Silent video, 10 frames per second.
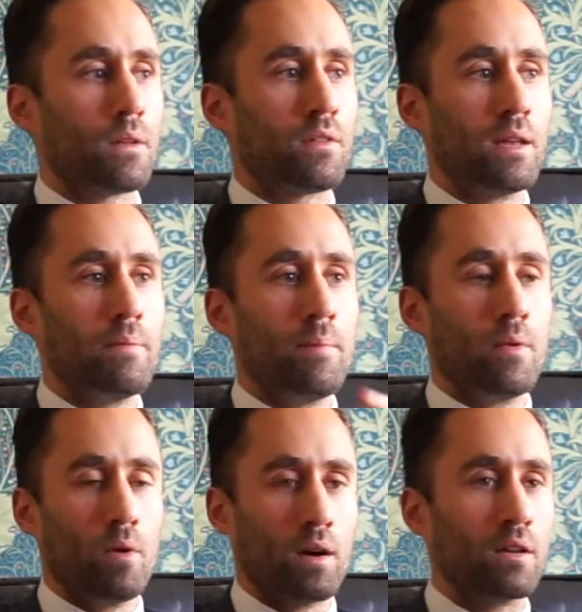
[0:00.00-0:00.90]
team member
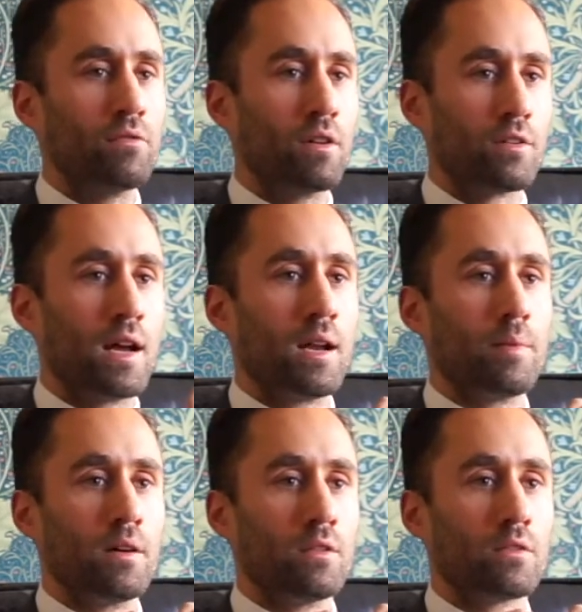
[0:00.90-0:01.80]
working for us at
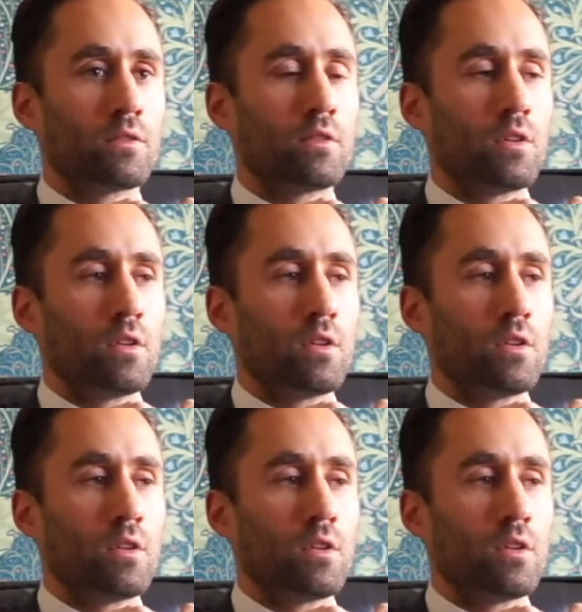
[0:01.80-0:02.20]
Annabelle's